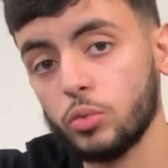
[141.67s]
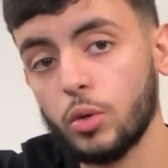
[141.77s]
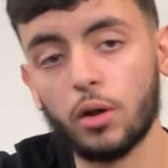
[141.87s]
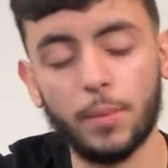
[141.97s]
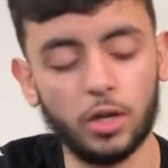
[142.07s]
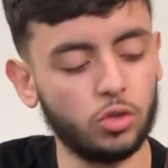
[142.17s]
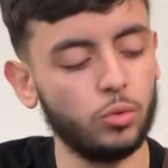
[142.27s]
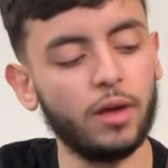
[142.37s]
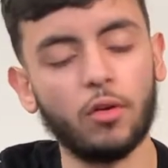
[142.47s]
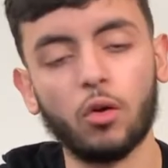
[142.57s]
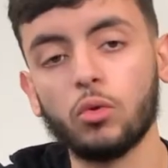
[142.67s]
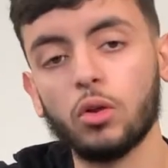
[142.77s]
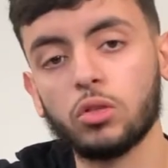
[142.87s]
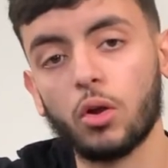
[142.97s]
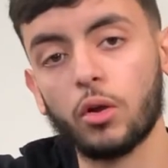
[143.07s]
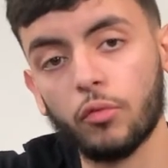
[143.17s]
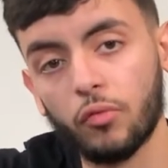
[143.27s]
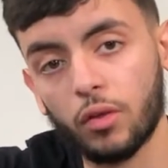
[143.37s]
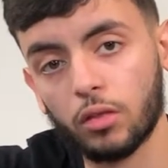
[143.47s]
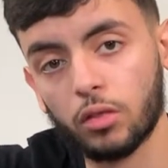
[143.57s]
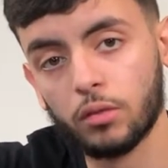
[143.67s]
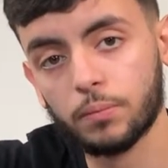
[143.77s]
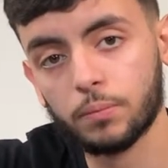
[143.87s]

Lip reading: we want to make sure we have our root, third, and fifth.